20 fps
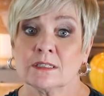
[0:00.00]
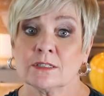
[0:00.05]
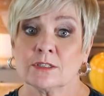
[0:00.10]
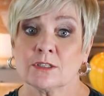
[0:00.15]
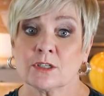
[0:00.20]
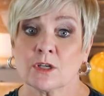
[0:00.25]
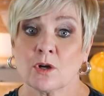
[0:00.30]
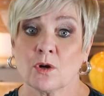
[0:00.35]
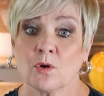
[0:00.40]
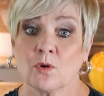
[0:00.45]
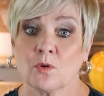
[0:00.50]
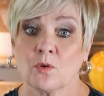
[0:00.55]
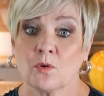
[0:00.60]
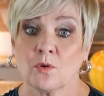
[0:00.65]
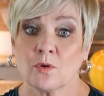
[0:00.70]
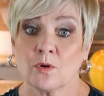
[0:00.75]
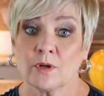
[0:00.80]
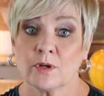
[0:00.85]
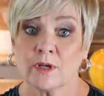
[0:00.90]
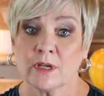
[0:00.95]
So
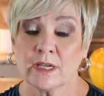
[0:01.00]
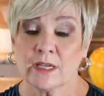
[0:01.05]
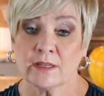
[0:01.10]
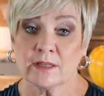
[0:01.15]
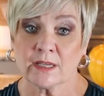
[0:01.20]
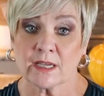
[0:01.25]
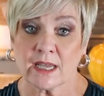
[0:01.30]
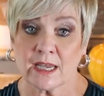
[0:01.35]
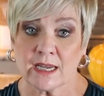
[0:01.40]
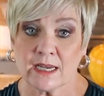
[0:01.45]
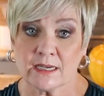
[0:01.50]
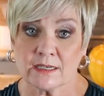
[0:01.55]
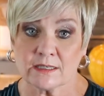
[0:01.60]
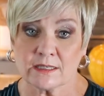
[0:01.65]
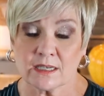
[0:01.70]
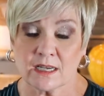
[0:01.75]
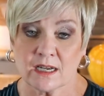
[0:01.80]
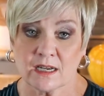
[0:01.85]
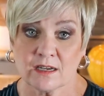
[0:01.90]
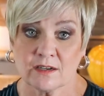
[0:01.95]
in the case
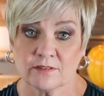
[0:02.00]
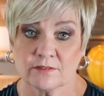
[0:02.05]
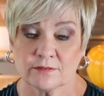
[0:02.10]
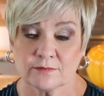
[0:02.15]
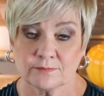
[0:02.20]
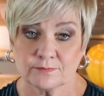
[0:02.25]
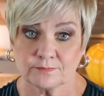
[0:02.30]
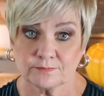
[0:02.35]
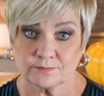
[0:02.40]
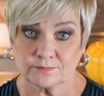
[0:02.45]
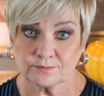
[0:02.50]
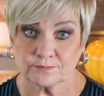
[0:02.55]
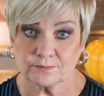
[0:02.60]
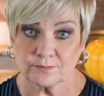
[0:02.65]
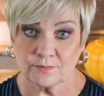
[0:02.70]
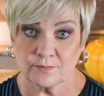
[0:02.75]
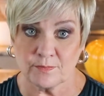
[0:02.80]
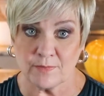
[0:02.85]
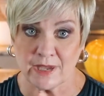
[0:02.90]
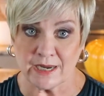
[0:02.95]
of
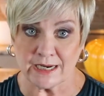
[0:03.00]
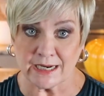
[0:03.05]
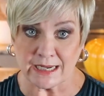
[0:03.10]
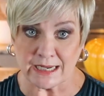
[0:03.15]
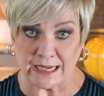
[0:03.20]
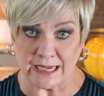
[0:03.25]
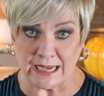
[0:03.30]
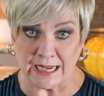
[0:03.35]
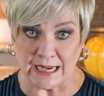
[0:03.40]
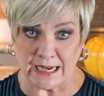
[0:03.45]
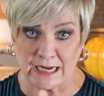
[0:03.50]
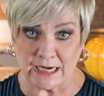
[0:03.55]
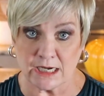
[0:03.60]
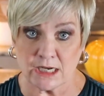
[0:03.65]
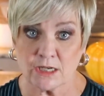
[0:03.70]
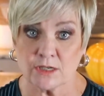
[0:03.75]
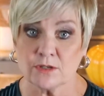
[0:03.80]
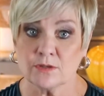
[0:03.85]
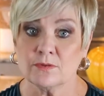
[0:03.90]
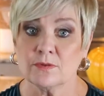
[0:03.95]

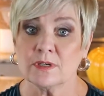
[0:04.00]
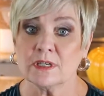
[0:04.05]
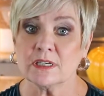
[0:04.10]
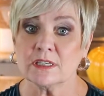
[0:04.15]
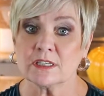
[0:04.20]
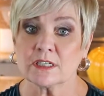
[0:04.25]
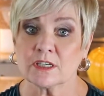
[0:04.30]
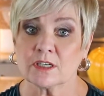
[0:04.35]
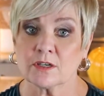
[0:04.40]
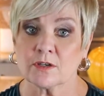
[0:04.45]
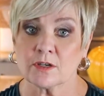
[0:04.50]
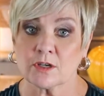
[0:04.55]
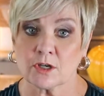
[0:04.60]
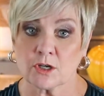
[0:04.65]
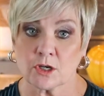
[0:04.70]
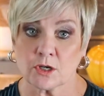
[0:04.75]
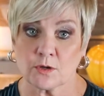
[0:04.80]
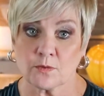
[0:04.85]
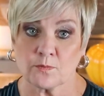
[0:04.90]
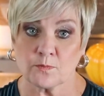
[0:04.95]
Medicaid, you need to
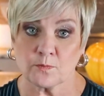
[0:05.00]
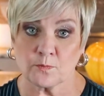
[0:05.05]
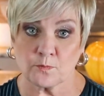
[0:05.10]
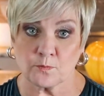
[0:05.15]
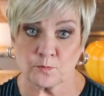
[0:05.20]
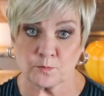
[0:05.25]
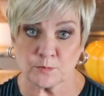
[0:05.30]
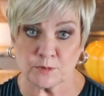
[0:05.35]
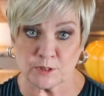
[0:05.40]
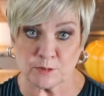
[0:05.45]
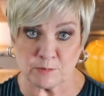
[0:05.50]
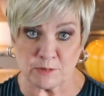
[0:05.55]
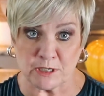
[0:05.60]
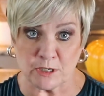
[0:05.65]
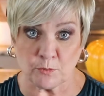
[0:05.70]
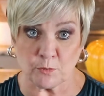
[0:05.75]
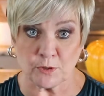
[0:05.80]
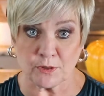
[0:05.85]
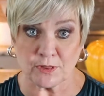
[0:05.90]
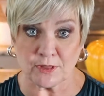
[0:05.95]

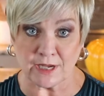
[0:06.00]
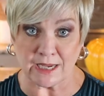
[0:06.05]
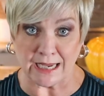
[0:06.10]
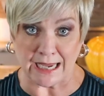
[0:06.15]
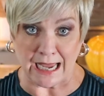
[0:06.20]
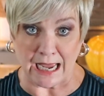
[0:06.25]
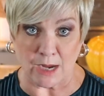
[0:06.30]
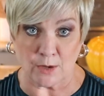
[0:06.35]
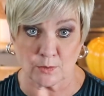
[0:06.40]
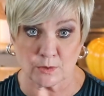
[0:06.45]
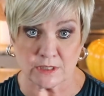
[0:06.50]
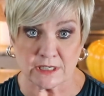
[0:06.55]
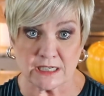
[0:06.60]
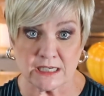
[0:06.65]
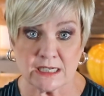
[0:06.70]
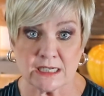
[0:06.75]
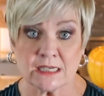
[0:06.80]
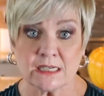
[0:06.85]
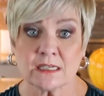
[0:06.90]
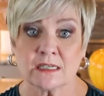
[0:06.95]
speak with the
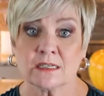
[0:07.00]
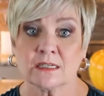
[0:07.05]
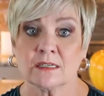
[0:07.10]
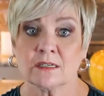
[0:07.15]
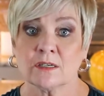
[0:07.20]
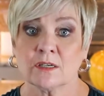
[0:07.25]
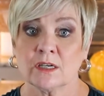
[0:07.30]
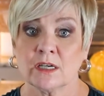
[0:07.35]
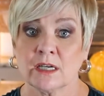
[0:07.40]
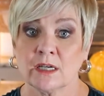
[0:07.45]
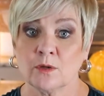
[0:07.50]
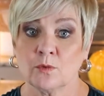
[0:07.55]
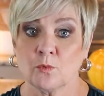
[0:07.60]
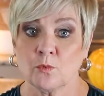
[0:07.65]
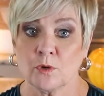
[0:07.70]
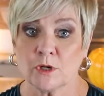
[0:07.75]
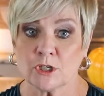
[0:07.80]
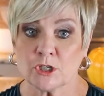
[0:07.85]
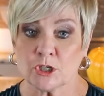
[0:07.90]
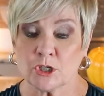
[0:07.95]
county in
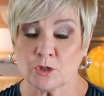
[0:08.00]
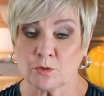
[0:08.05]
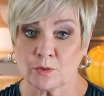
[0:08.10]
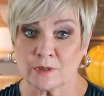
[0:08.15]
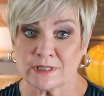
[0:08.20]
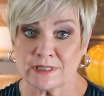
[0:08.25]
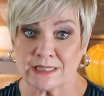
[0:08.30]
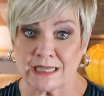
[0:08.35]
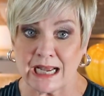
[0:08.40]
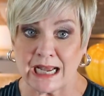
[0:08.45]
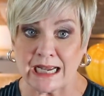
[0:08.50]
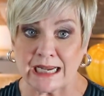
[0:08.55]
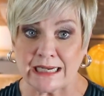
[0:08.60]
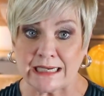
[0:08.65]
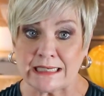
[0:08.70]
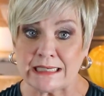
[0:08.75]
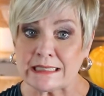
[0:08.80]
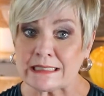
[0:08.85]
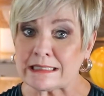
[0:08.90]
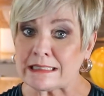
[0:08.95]
which you
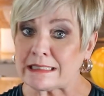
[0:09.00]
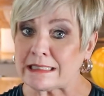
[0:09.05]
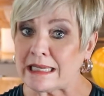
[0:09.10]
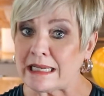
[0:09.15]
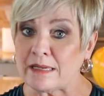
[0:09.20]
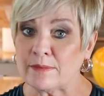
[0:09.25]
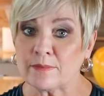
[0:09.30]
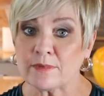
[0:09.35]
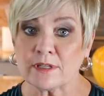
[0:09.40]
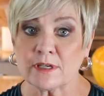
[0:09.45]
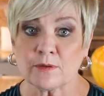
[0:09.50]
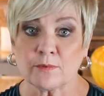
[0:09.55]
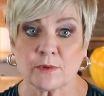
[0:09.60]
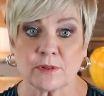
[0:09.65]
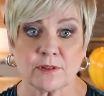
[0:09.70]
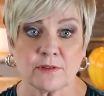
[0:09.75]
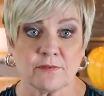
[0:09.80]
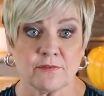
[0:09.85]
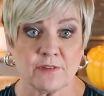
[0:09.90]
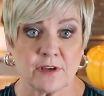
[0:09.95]
reside. Same thing
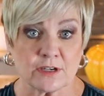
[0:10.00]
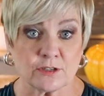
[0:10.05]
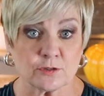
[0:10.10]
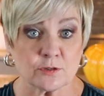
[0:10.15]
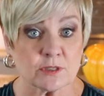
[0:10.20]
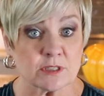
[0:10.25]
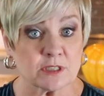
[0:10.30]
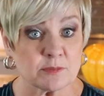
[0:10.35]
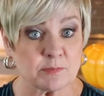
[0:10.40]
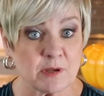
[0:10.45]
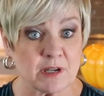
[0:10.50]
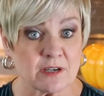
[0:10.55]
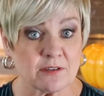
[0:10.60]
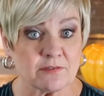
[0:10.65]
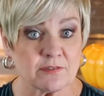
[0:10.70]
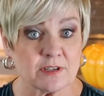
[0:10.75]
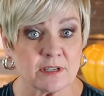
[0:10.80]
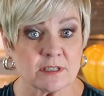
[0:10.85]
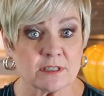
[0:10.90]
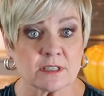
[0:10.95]
with the veterans
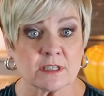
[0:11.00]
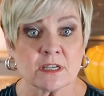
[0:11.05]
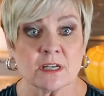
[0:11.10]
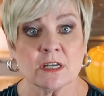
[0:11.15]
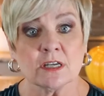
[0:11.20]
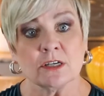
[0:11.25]
benefits.